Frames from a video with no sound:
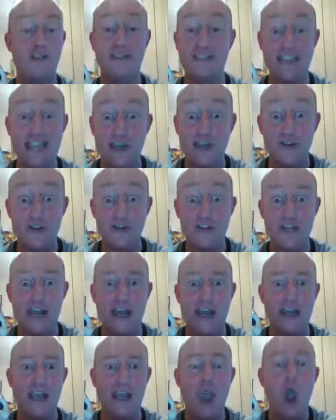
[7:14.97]
seance
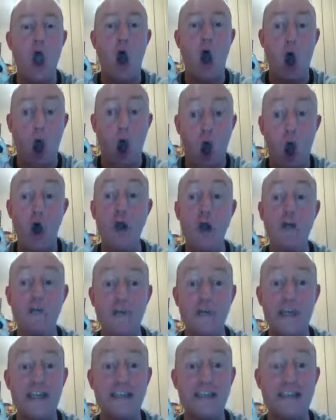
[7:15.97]
night all of
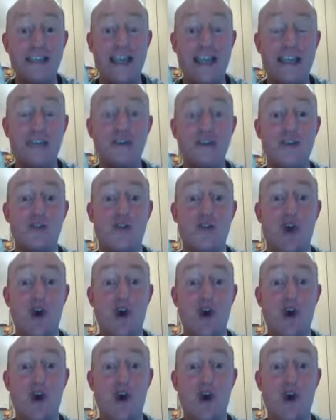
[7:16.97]
these things are